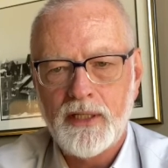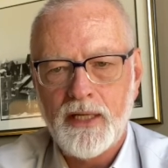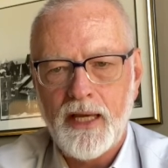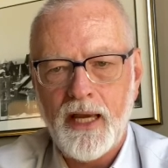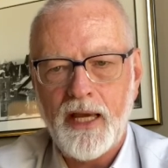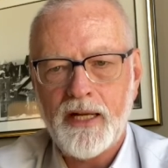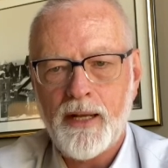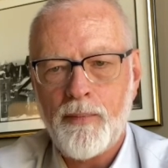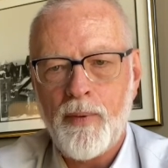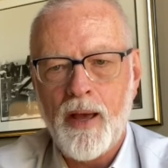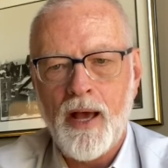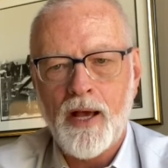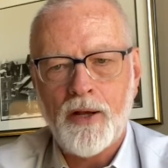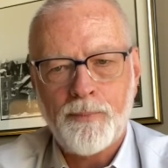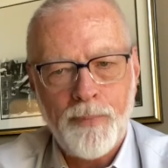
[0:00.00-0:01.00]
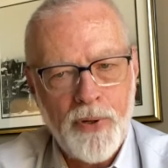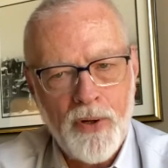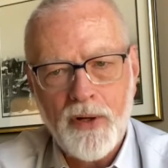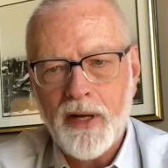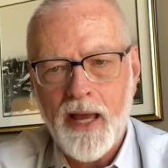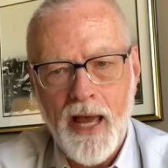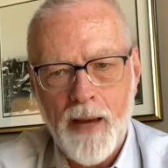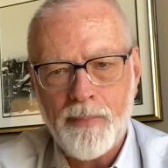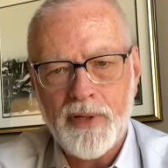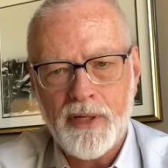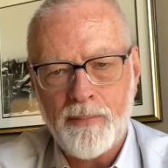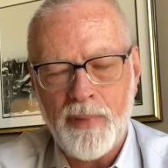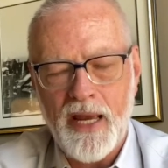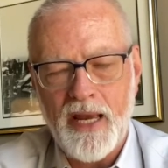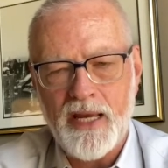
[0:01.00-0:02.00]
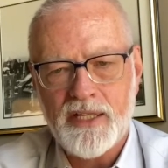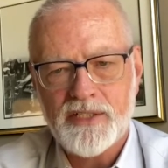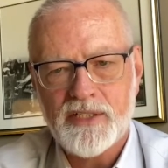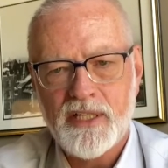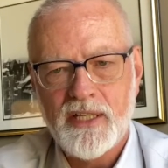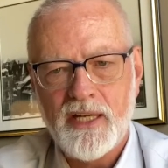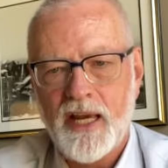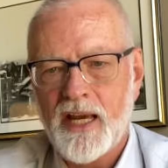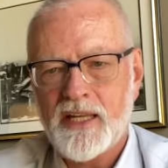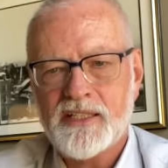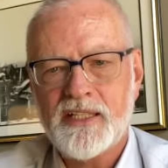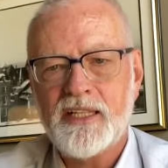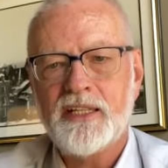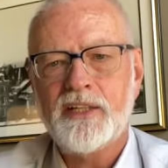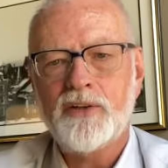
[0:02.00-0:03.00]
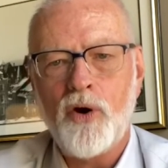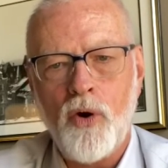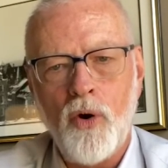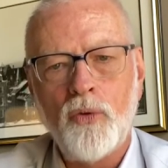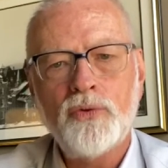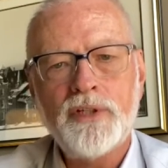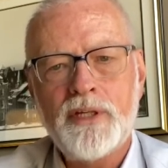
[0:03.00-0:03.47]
at a per capita pace exceeded only